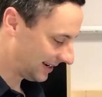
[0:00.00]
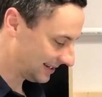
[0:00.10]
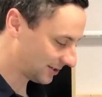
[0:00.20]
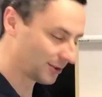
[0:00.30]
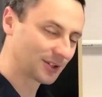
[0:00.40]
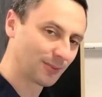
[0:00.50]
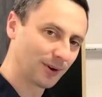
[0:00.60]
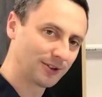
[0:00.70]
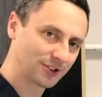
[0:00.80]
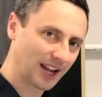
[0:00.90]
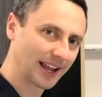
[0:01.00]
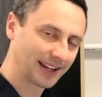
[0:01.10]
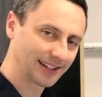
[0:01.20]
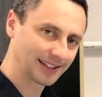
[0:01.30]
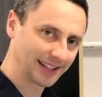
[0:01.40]
it's also worth
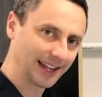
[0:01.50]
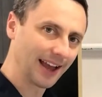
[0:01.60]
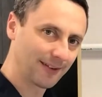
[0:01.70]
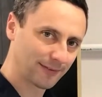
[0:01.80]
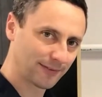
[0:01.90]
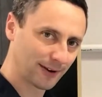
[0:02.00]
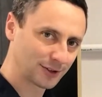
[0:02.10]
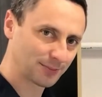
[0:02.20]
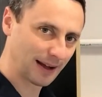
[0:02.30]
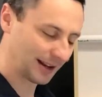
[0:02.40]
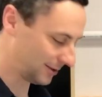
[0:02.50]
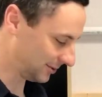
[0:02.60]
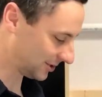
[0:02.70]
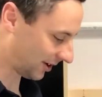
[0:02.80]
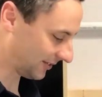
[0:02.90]
checking the flush
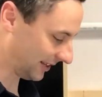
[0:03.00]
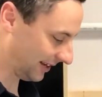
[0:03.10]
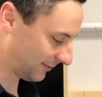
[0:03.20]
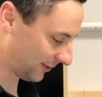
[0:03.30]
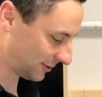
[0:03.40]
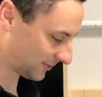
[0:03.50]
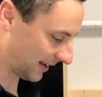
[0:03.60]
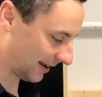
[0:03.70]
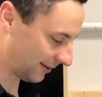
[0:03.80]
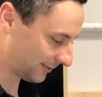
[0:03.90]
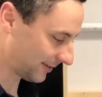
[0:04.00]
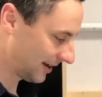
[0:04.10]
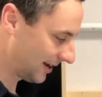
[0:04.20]
bellows on the flush valve.